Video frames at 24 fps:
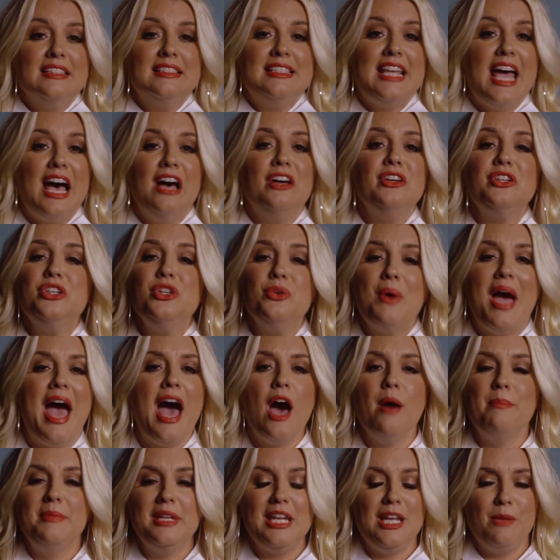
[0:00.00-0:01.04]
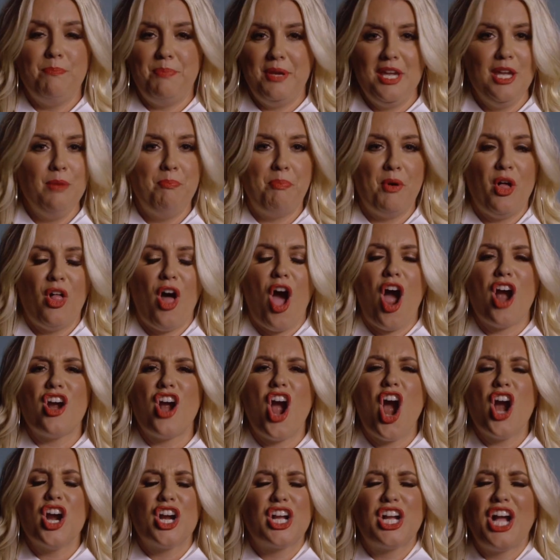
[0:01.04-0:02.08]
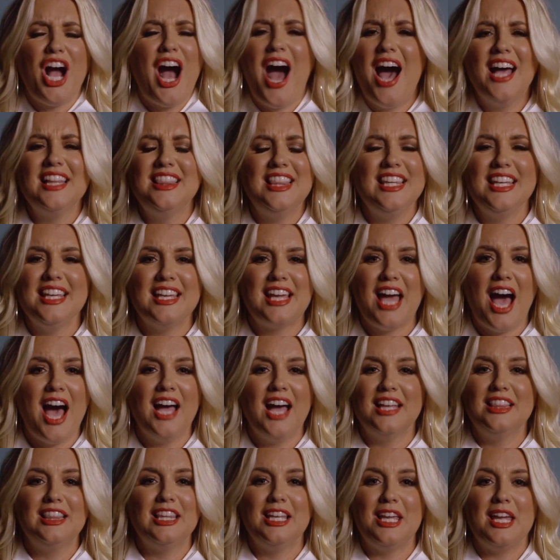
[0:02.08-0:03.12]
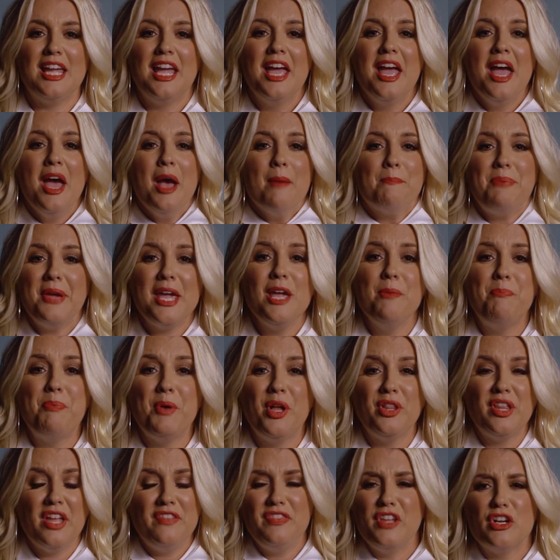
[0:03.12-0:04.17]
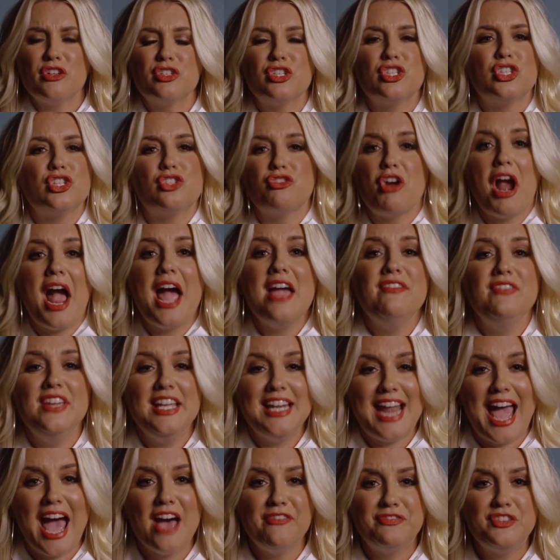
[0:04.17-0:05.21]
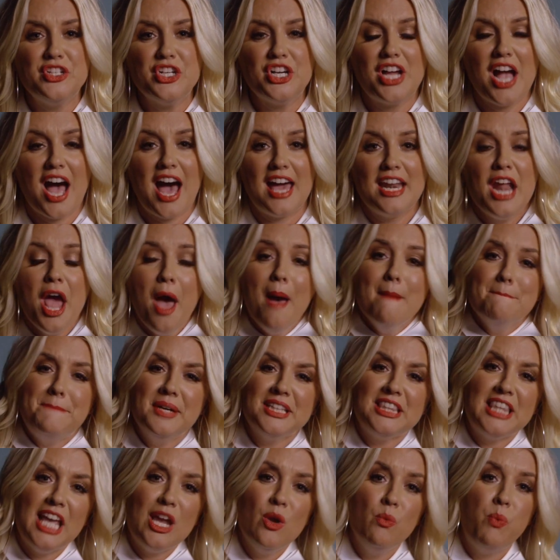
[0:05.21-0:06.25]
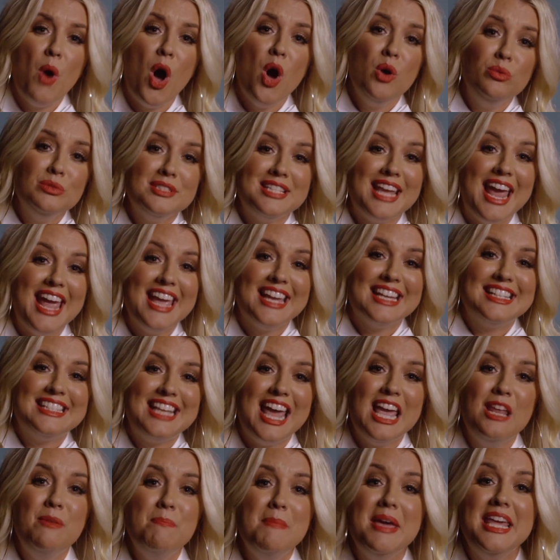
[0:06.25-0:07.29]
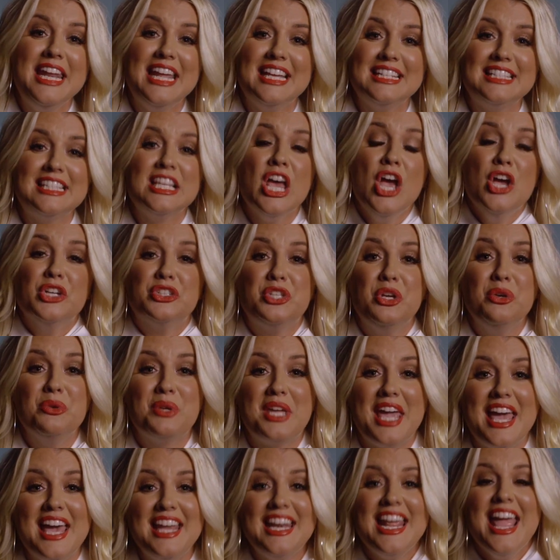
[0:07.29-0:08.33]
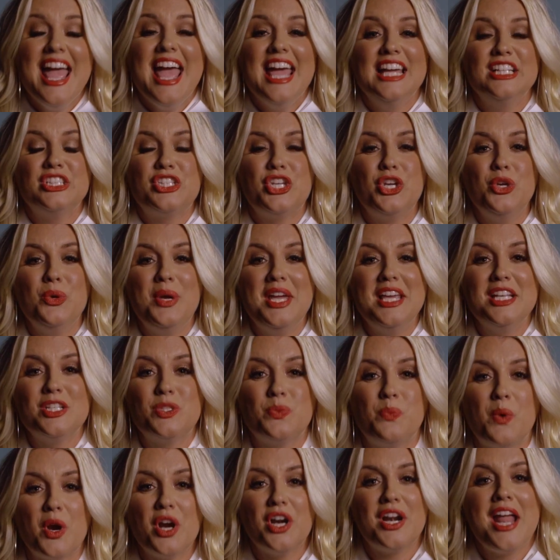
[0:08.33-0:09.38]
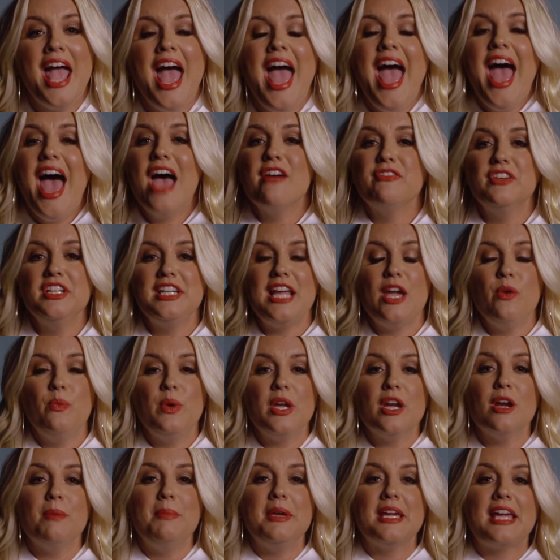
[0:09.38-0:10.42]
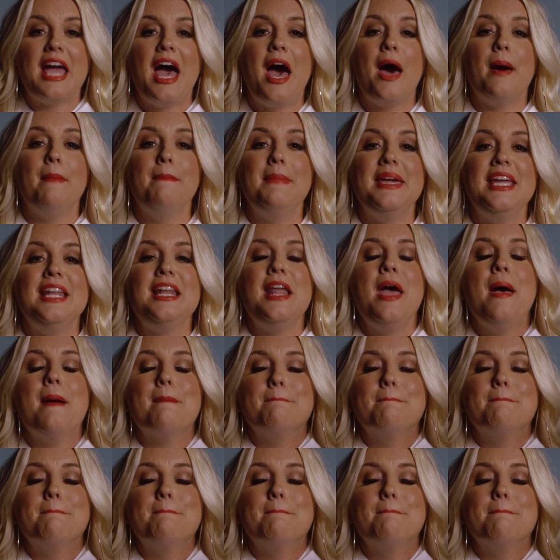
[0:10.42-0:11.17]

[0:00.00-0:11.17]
tell you how many people are godly people, and they're striving after God, but they won't take 10 minutes to get into his word every day. We are becoming